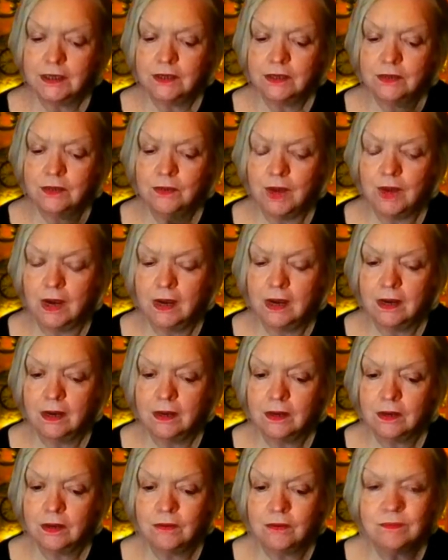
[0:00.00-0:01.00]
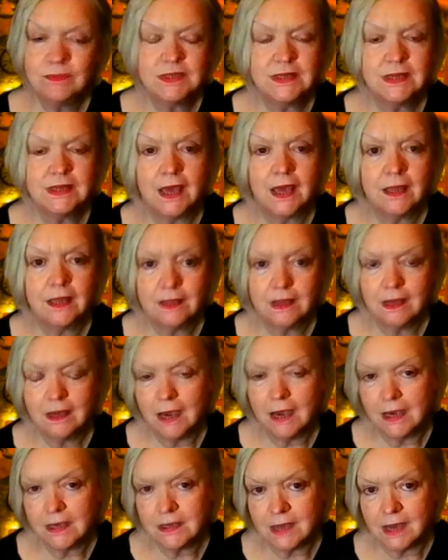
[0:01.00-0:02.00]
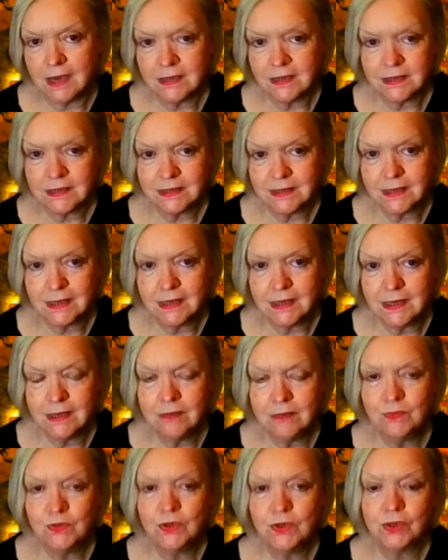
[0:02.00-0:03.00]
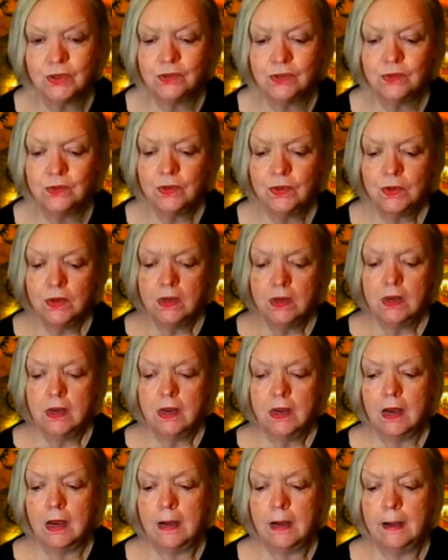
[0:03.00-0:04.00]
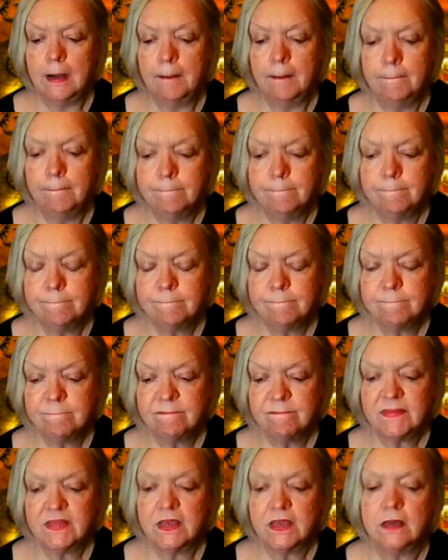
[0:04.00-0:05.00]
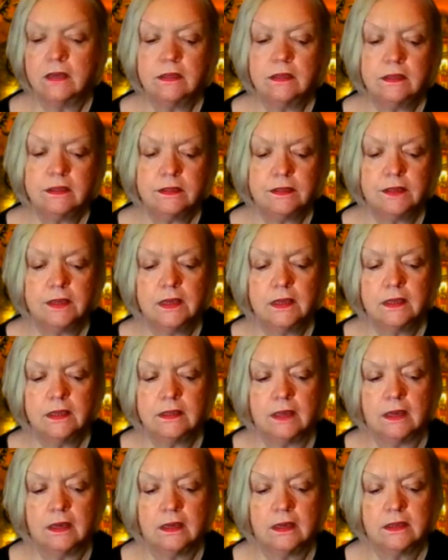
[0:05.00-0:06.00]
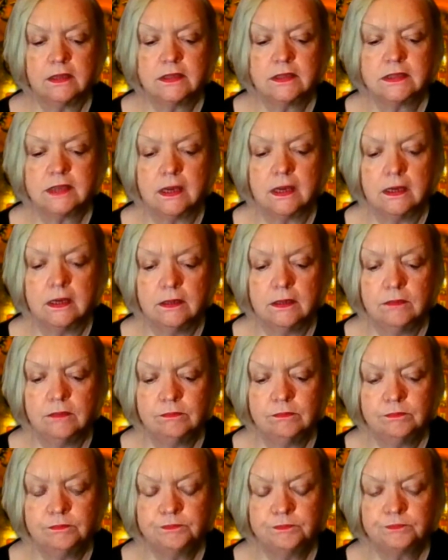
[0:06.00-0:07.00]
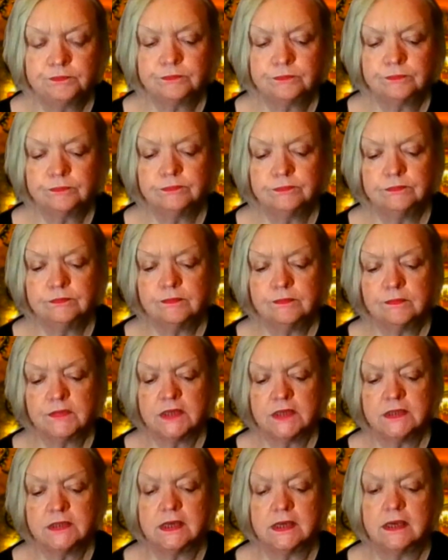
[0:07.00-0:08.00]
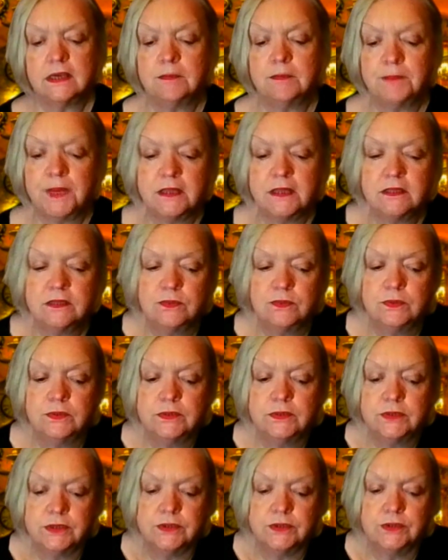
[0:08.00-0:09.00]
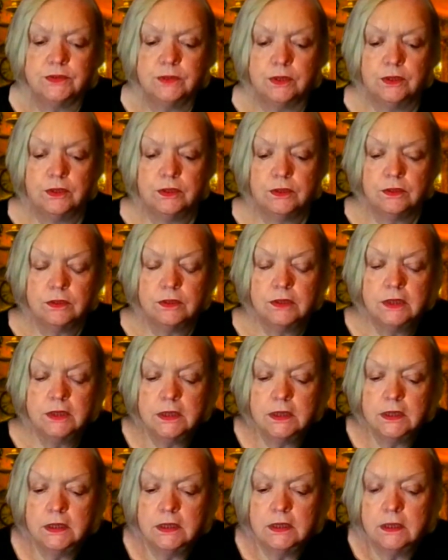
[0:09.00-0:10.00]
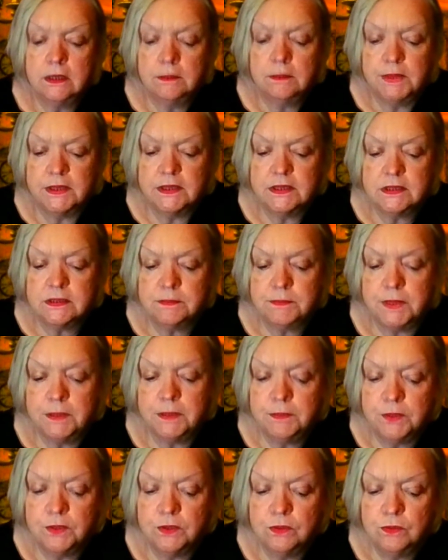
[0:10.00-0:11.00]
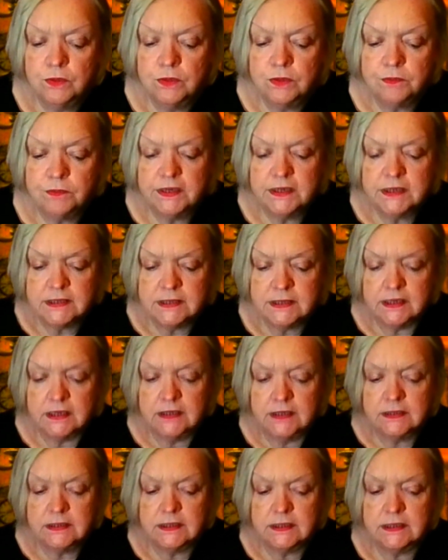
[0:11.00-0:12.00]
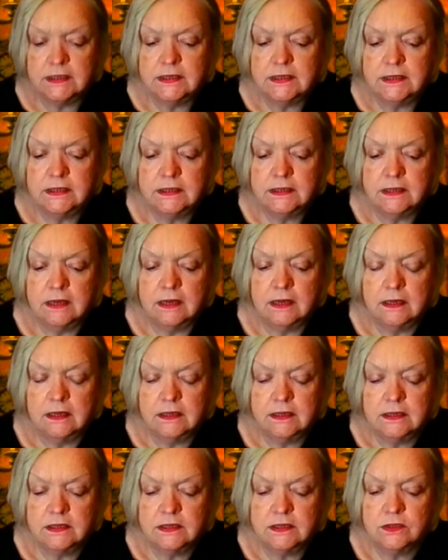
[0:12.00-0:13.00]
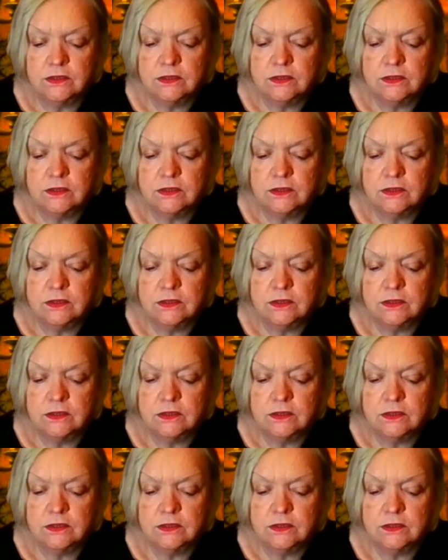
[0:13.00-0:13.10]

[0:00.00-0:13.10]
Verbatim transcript: you know, uh, come together as as a team. You know, um, another thing that um, psychopaths will do, or pers- people with personality uh,